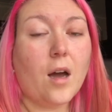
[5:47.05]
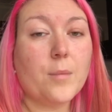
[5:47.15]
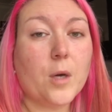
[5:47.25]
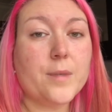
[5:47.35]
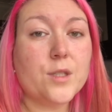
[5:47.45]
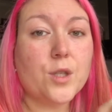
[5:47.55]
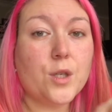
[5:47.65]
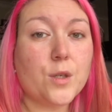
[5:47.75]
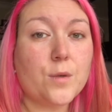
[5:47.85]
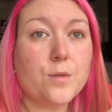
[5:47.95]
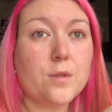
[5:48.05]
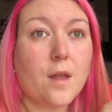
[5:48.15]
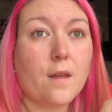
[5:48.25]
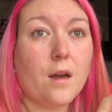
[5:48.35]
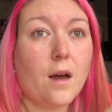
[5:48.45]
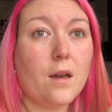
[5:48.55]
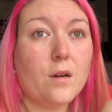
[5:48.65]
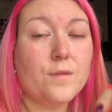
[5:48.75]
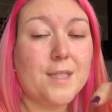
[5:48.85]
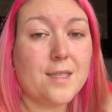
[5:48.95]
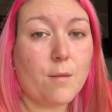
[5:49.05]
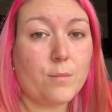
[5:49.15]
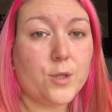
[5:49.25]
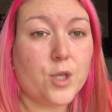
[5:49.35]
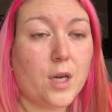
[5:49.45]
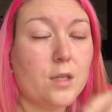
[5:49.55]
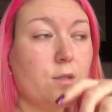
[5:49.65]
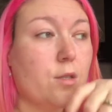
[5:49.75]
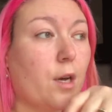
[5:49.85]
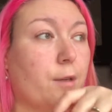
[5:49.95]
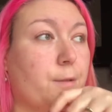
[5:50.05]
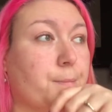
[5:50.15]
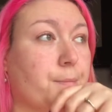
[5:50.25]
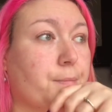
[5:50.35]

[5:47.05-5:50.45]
I'm going to use the colour of the temperature. So